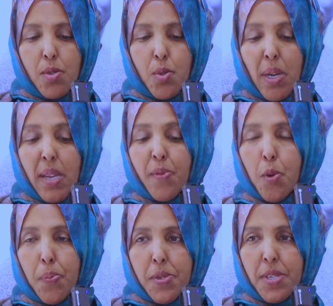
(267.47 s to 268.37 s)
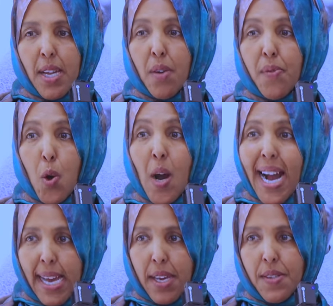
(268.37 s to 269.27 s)
24% of
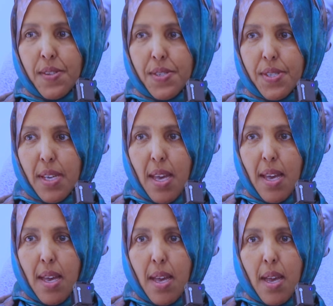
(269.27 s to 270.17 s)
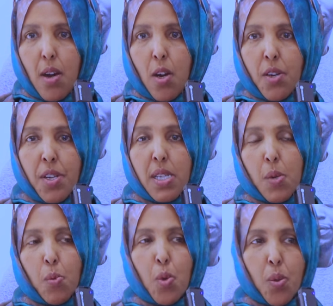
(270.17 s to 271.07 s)
Ohioans are
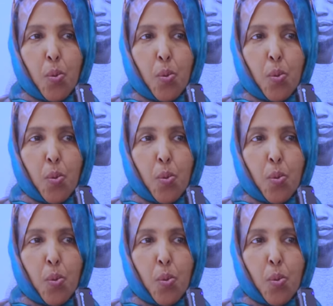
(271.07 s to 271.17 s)
dealing with